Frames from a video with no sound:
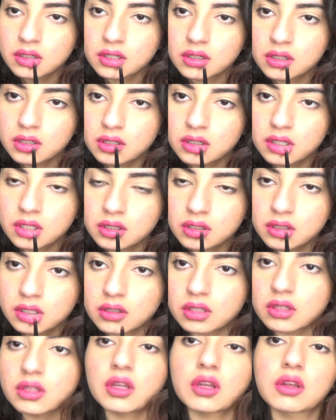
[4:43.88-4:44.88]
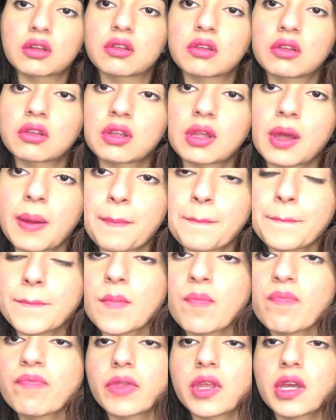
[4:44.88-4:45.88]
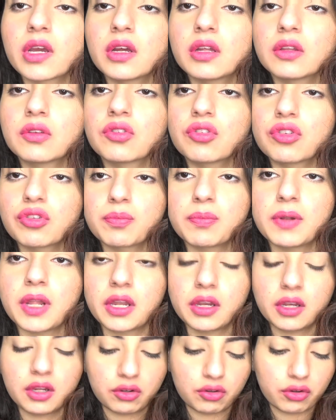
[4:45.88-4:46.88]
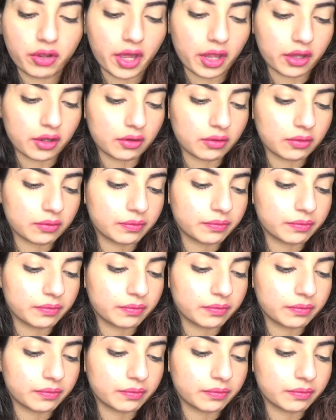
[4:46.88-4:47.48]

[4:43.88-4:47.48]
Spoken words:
and 6, and just blend it together.